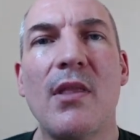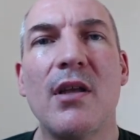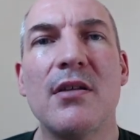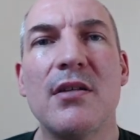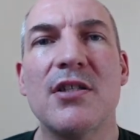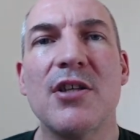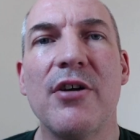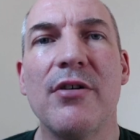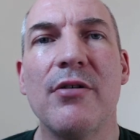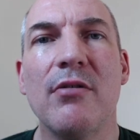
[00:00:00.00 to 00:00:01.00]

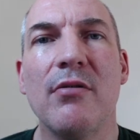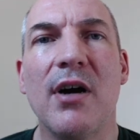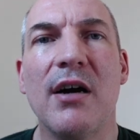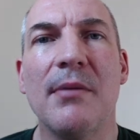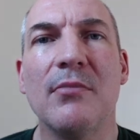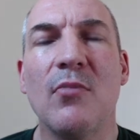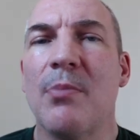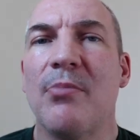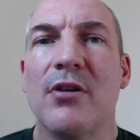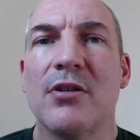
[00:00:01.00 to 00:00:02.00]
So one
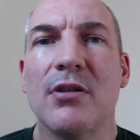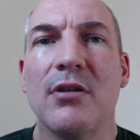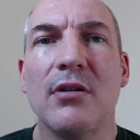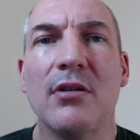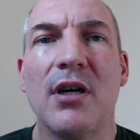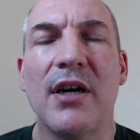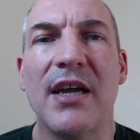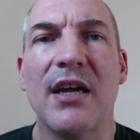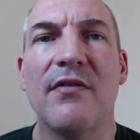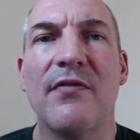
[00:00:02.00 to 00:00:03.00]
protocol I
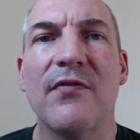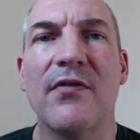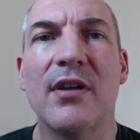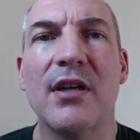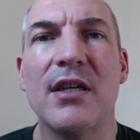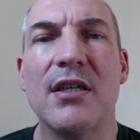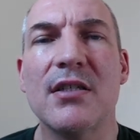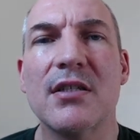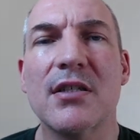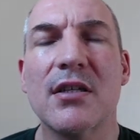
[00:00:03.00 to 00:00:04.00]
have
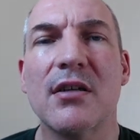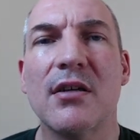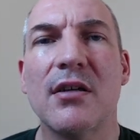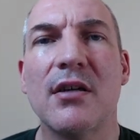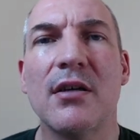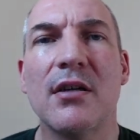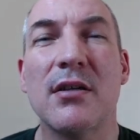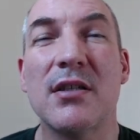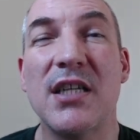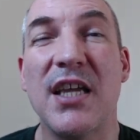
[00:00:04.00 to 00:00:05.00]
is
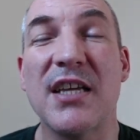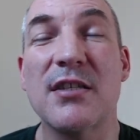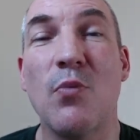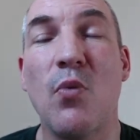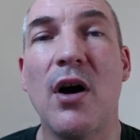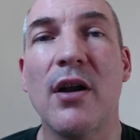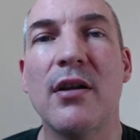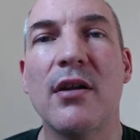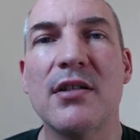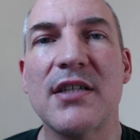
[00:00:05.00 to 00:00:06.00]

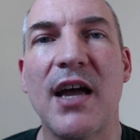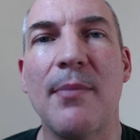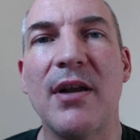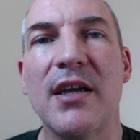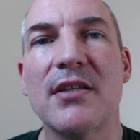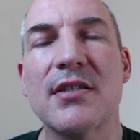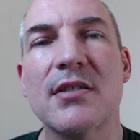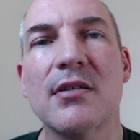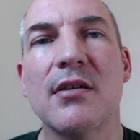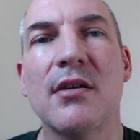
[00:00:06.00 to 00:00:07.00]
TS1
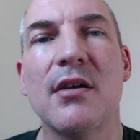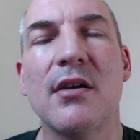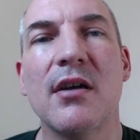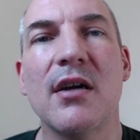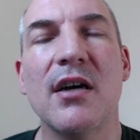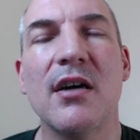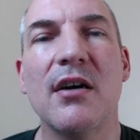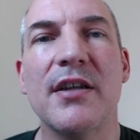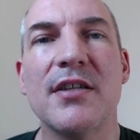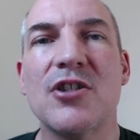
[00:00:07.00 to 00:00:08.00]
tablets, and
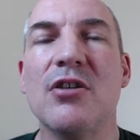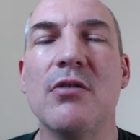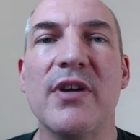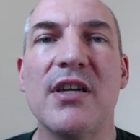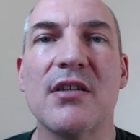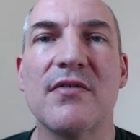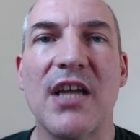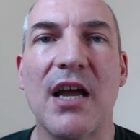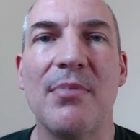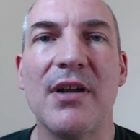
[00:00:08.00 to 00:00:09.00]
it's 2 weeks of
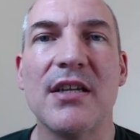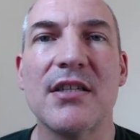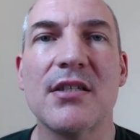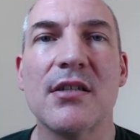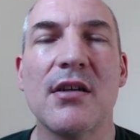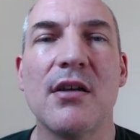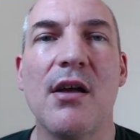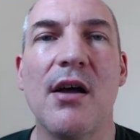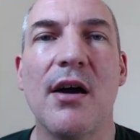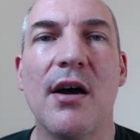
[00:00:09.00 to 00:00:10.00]
tablets.
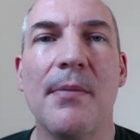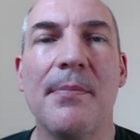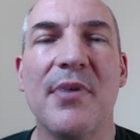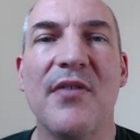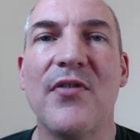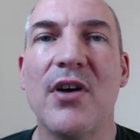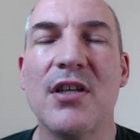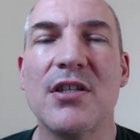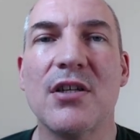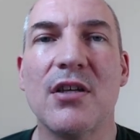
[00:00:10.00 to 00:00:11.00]
But
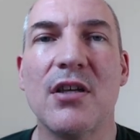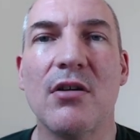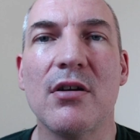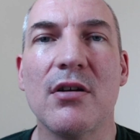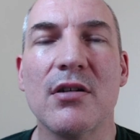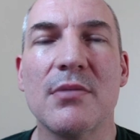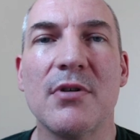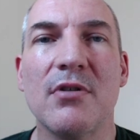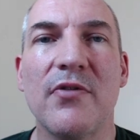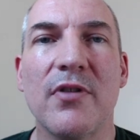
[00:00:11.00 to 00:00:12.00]
first you go to
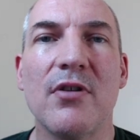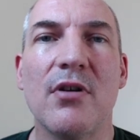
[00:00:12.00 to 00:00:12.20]
hospital for the